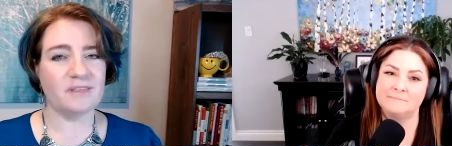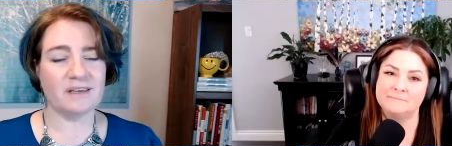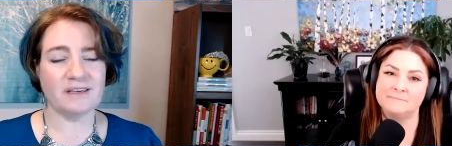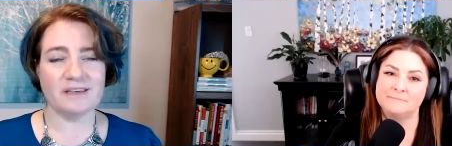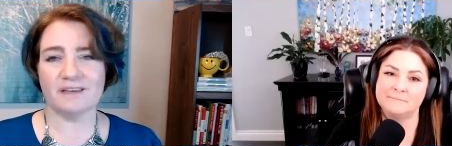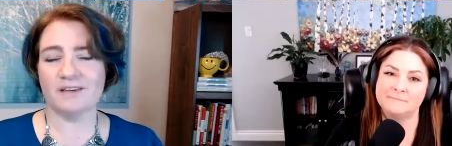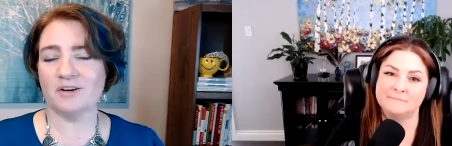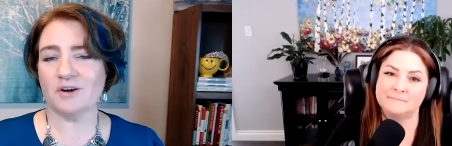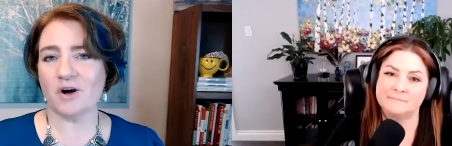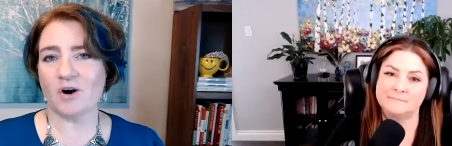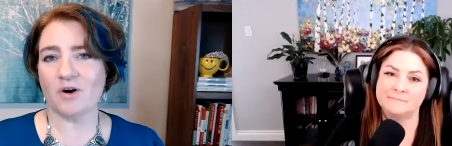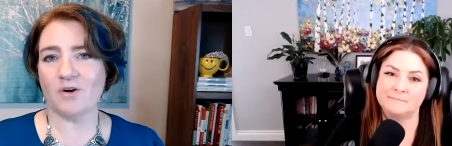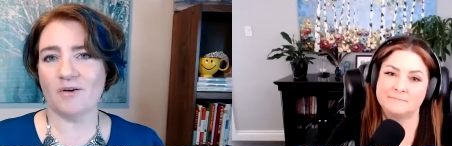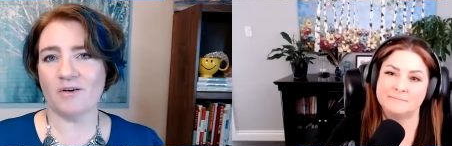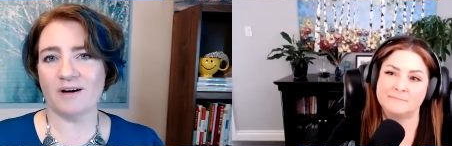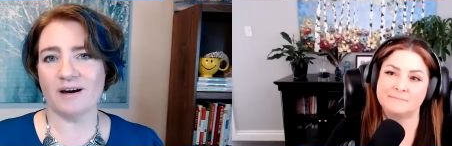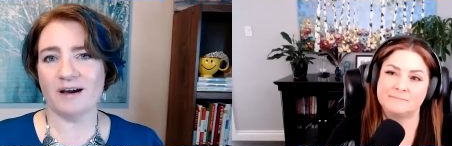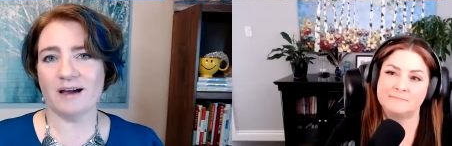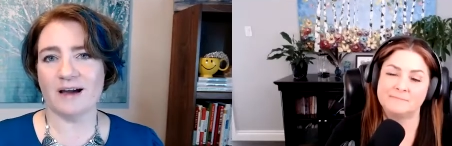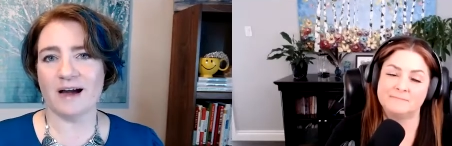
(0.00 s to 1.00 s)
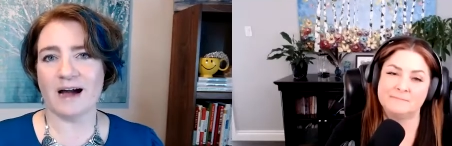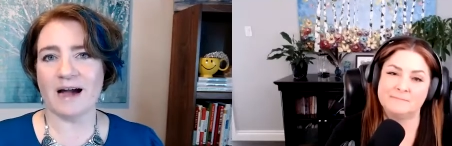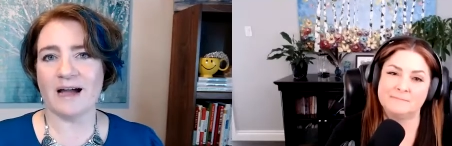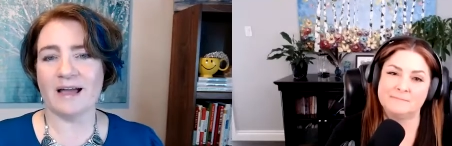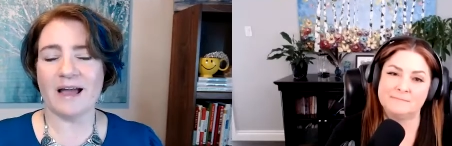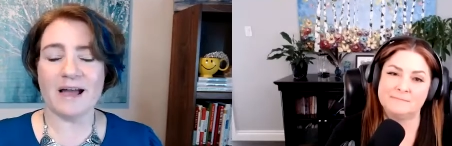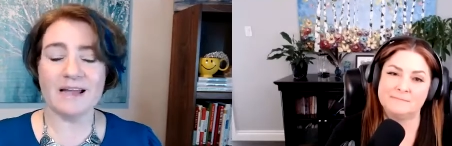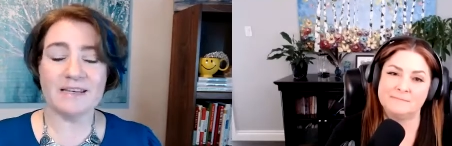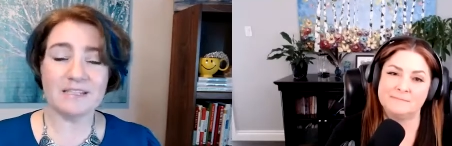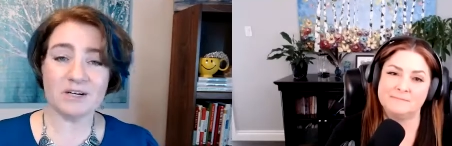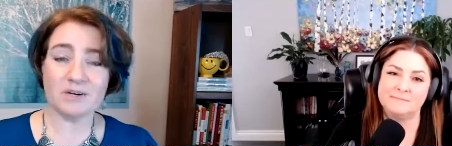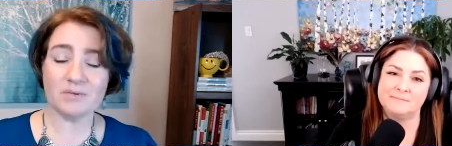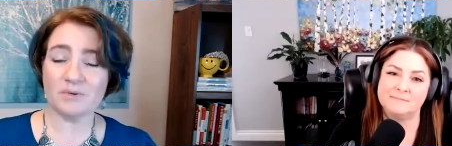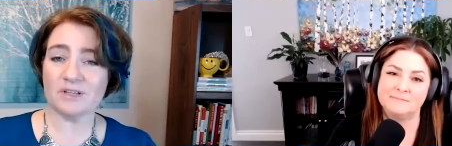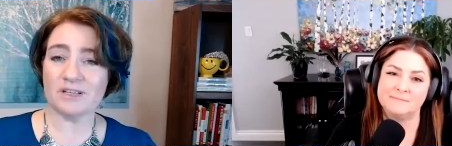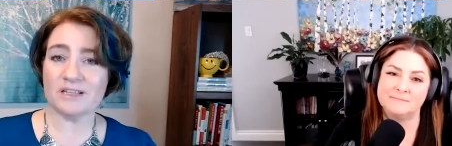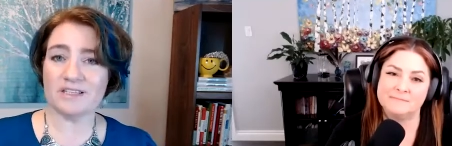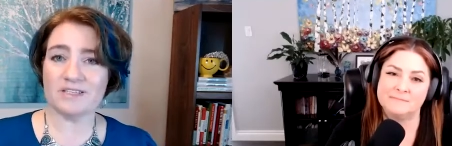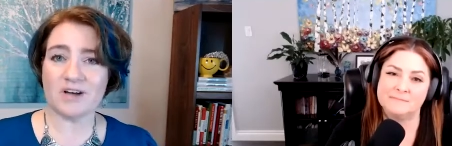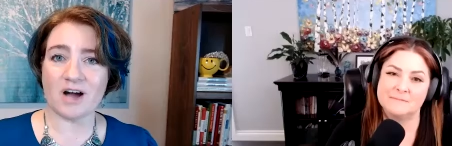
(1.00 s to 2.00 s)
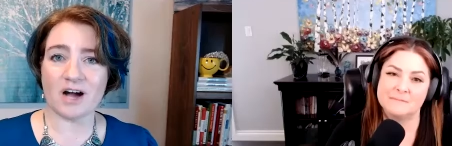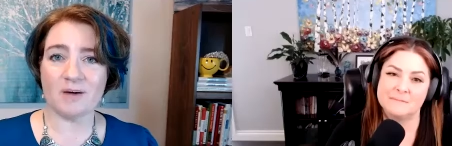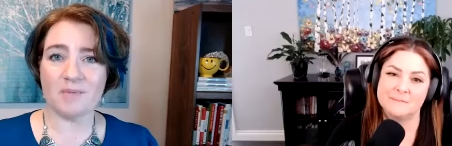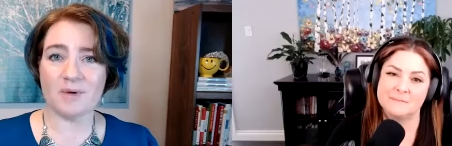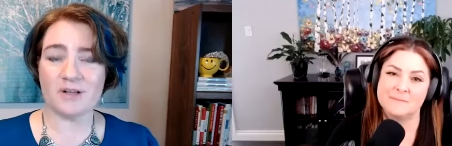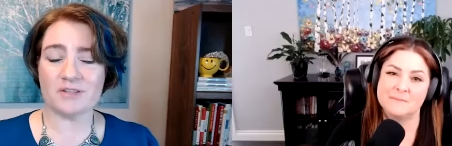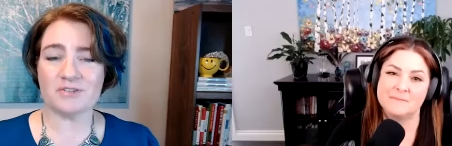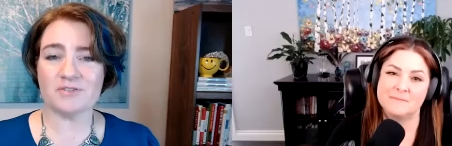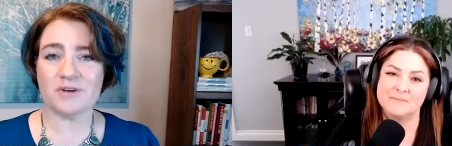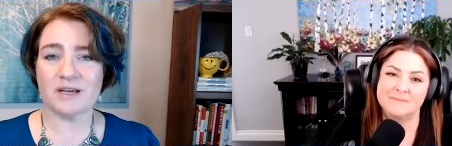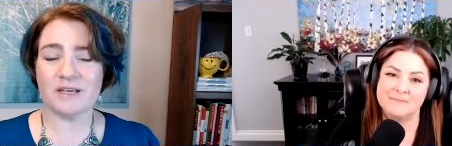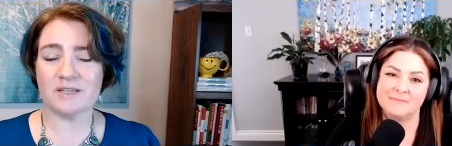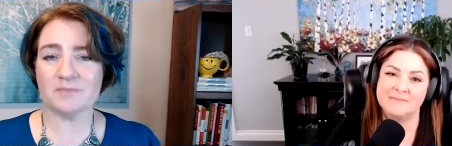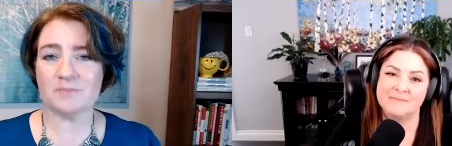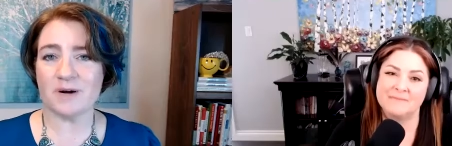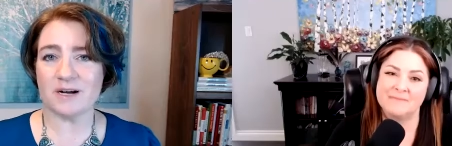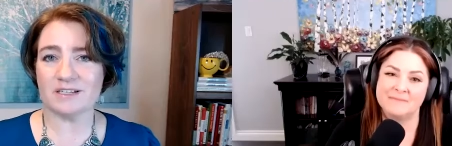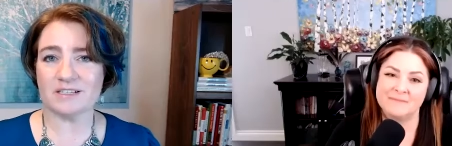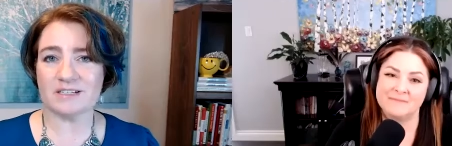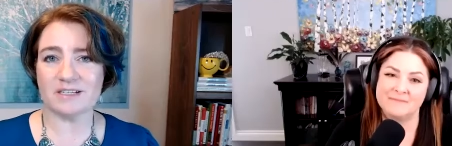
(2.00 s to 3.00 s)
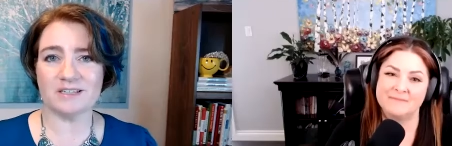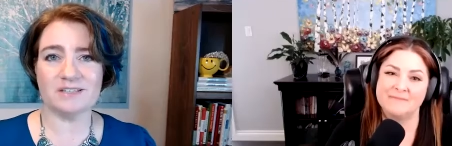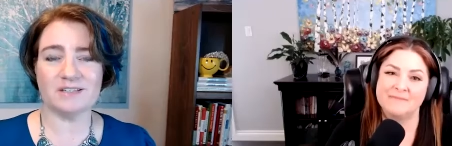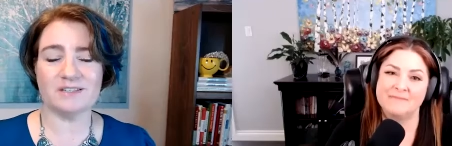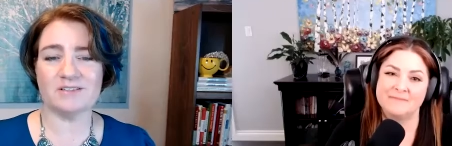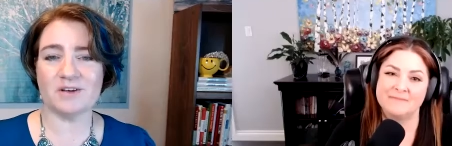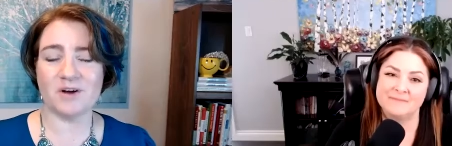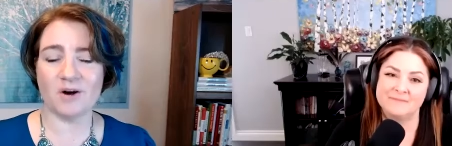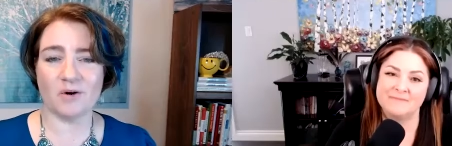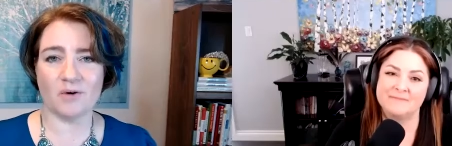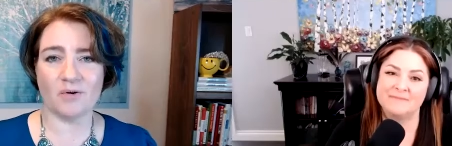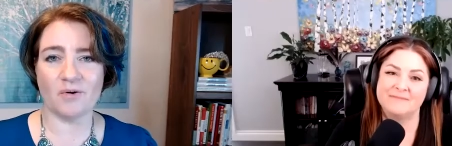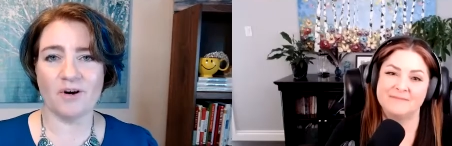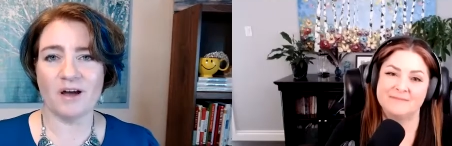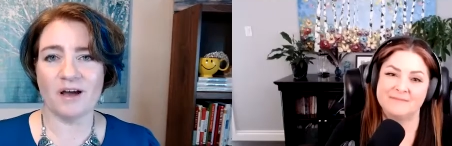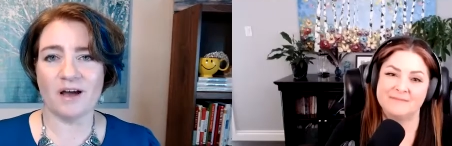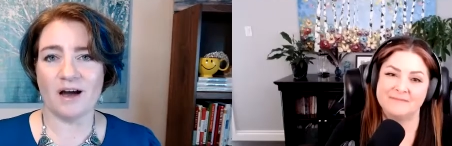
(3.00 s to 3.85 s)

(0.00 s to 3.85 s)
Speaker 1: You know, I didn't really talk about strengths much. And so